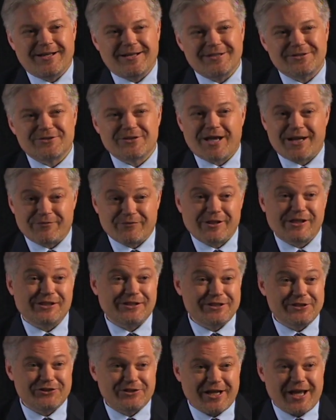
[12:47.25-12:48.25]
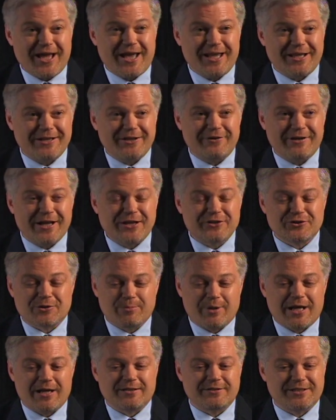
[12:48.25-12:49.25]
It's kind of a cliche in international
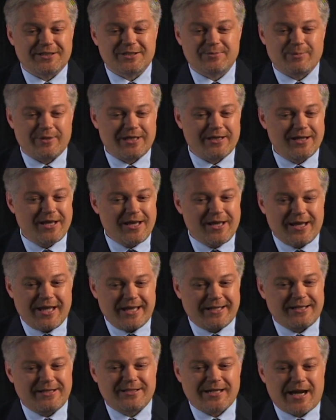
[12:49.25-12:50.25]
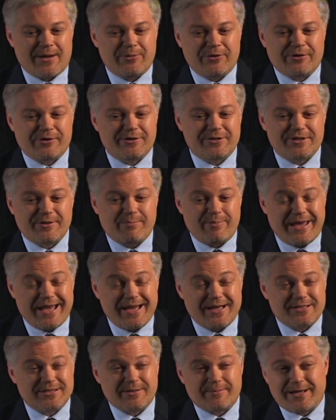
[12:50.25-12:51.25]
politics, but anytime there are
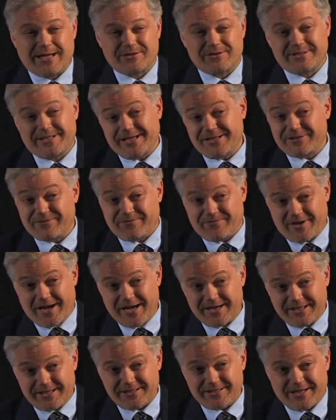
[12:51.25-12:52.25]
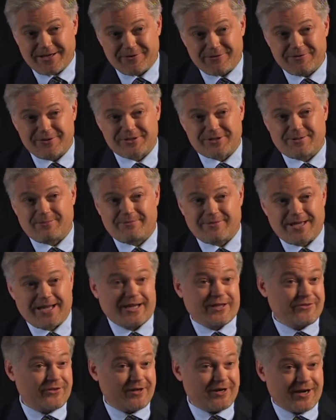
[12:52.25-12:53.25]
debates about, say, defining terrorism,
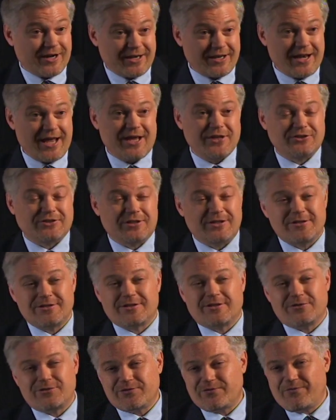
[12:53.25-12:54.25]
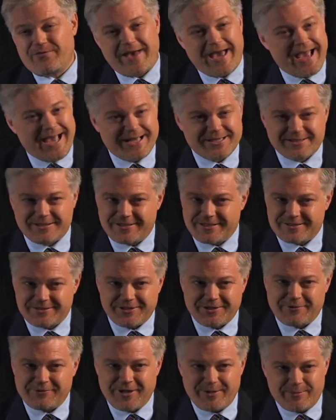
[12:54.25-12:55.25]
like at the United Nations, there's vast
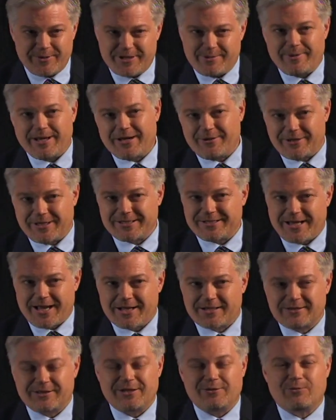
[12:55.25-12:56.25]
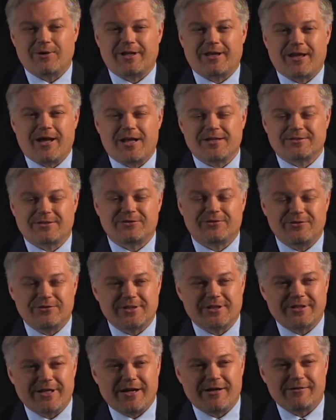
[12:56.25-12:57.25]
disagreement about exactly what constitutes
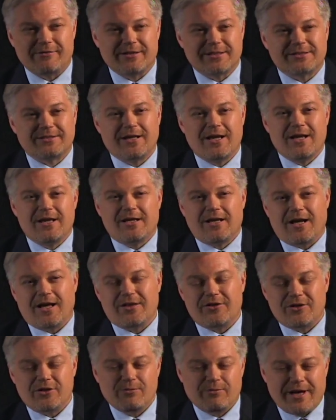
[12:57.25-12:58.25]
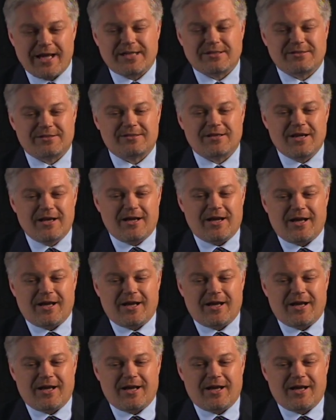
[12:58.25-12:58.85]
a terrorist. The U.S.